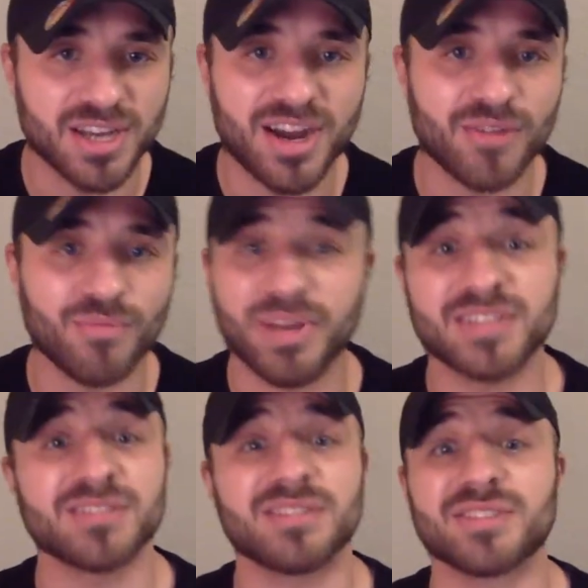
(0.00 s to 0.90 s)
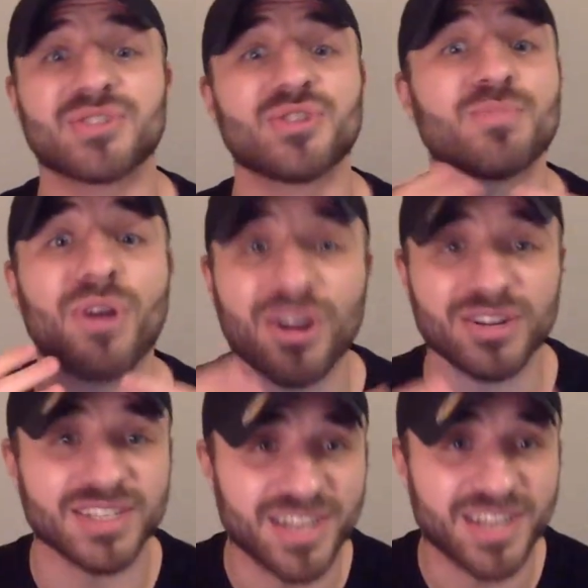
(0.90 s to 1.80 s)
All right, patience is super hard
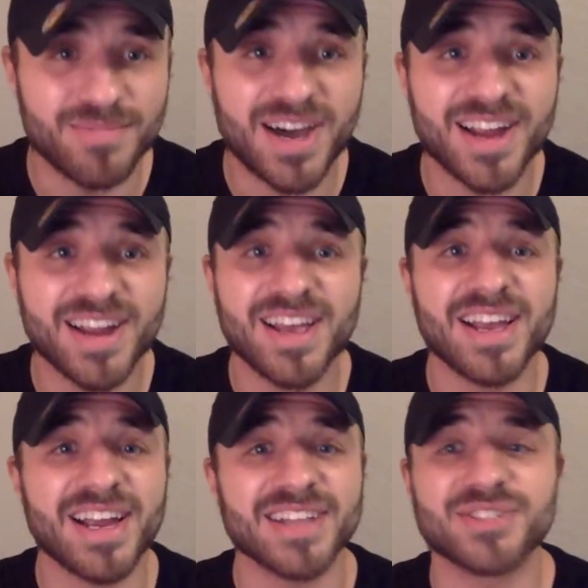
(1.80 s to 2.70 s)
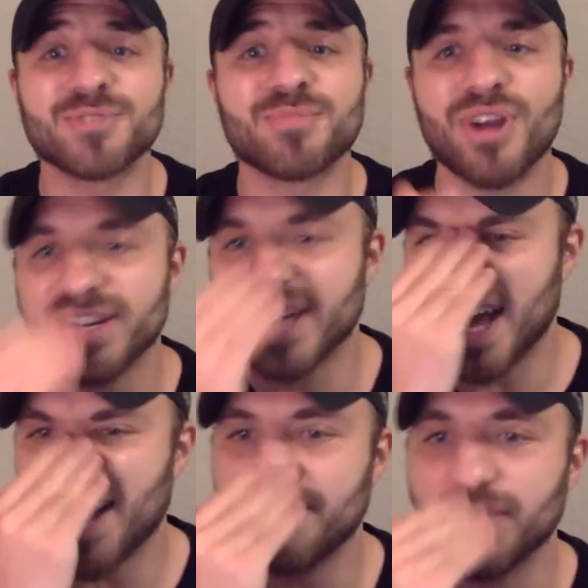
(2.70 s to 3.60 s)
to come by, and it's super hard
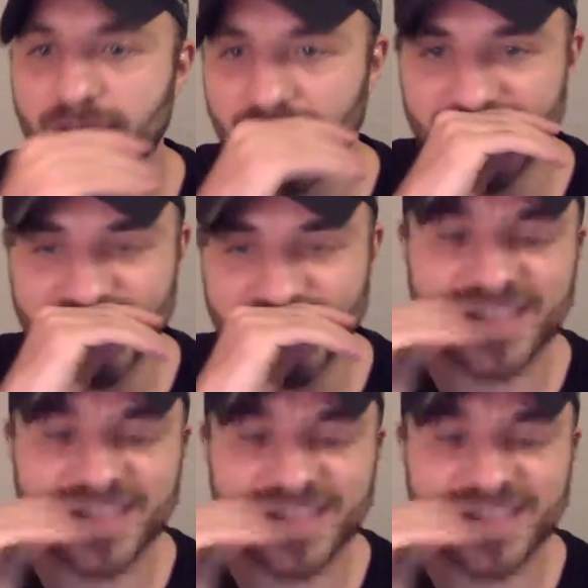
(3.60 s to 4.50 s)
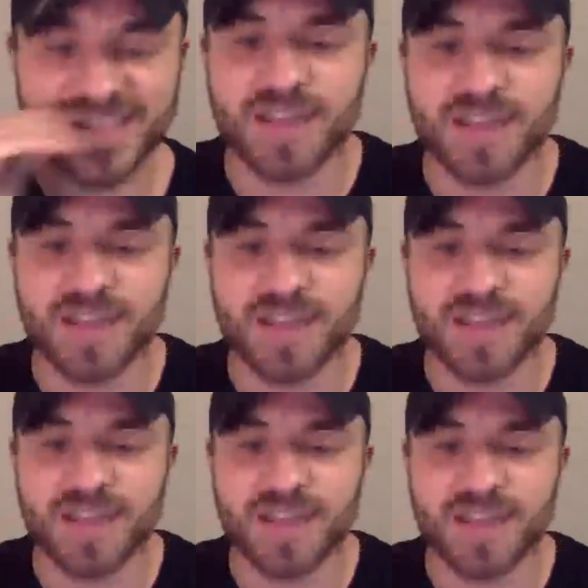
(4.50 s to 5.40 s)
to have, but
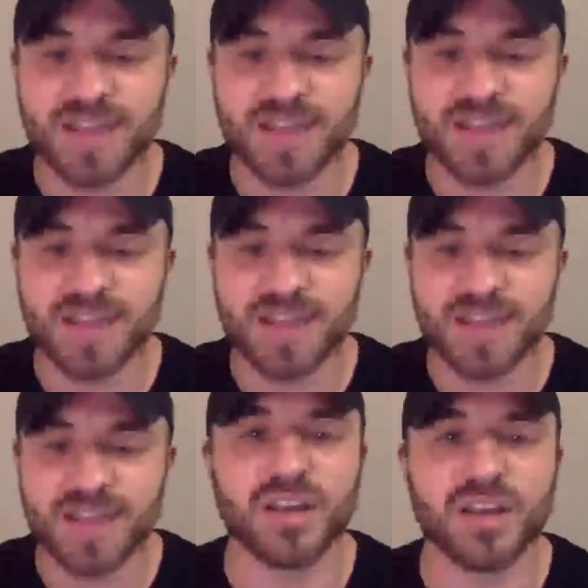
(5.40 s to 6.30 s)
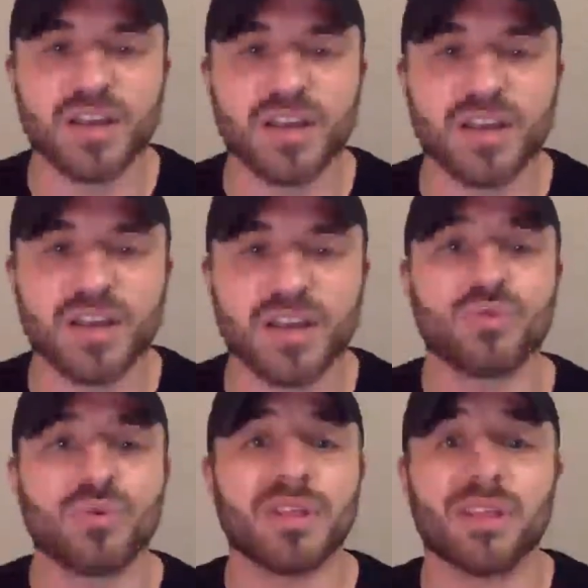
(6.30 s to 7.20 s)
in
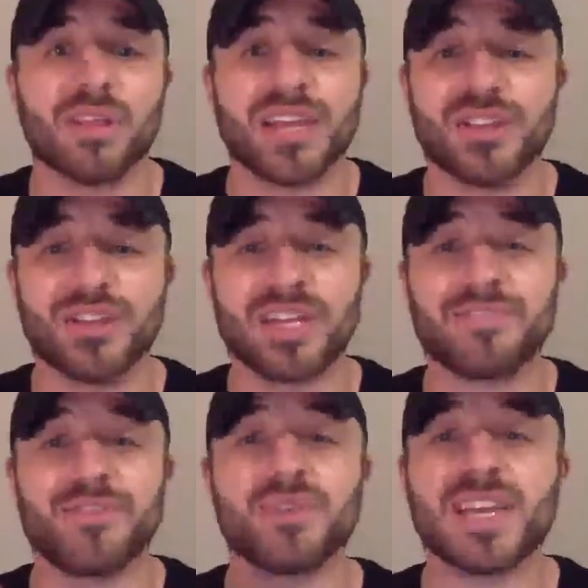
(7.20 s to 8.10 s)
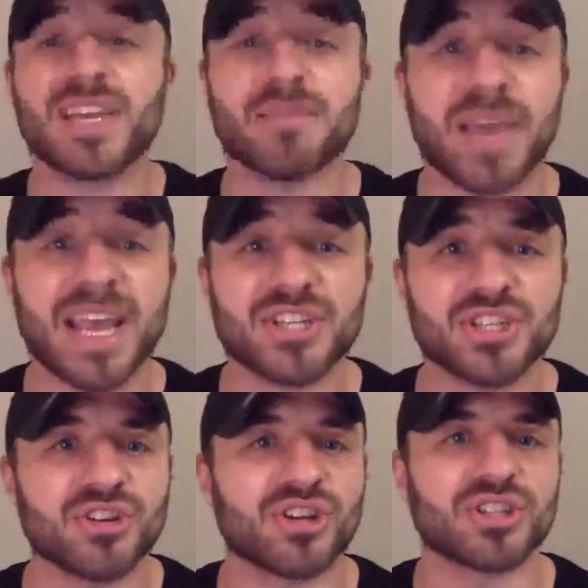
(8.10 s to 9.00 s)
this time where you literally have
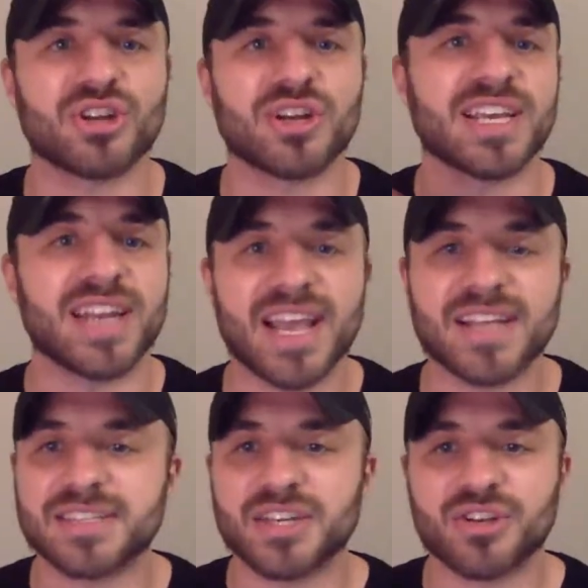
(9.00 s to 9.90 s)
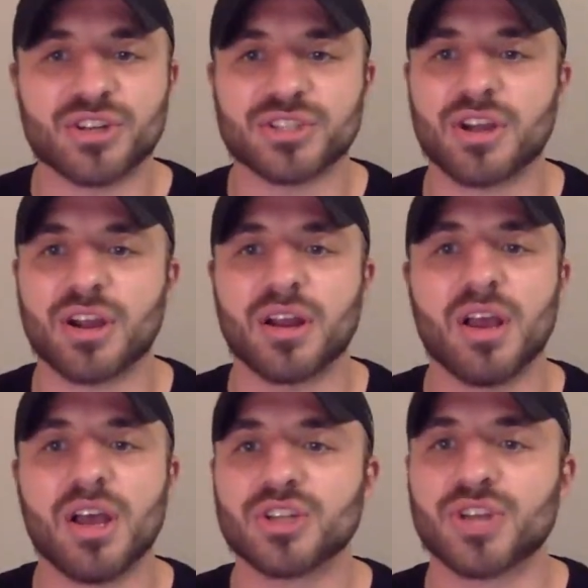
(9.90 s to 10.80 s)
nothing to do, if you
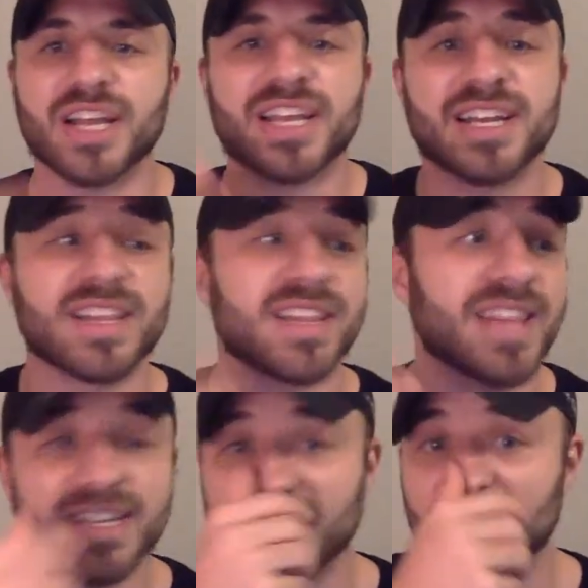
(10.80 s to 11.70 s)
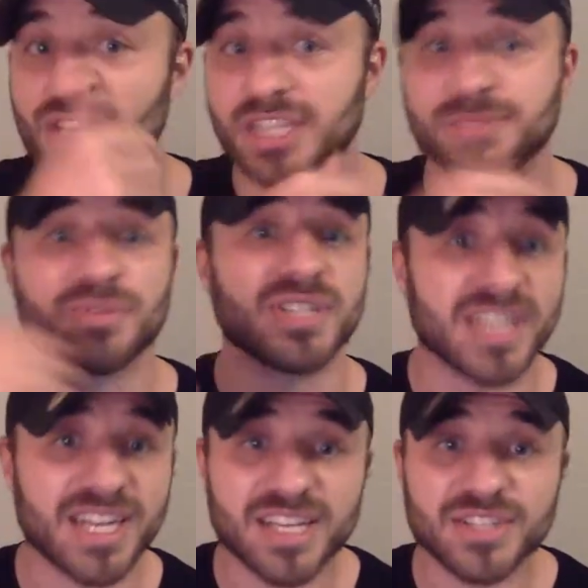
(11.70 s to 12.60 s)
get impatient, you're going to start getting antsy, and
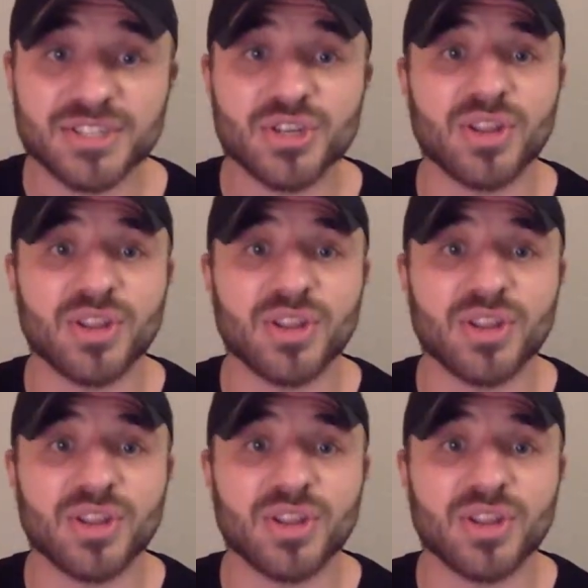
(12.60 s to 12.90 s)
you're going to start